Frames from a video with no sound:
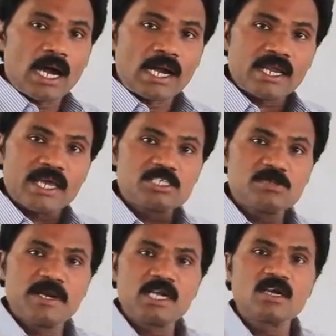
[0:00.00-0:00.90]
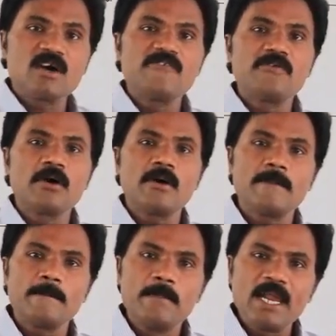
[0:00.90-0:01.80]
attachment of
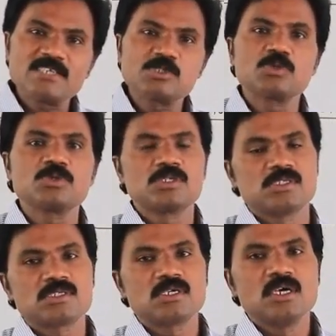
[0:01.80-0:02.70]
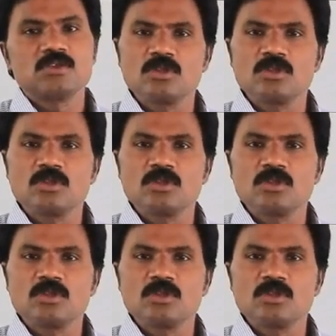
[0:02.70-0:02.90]
blastocyst.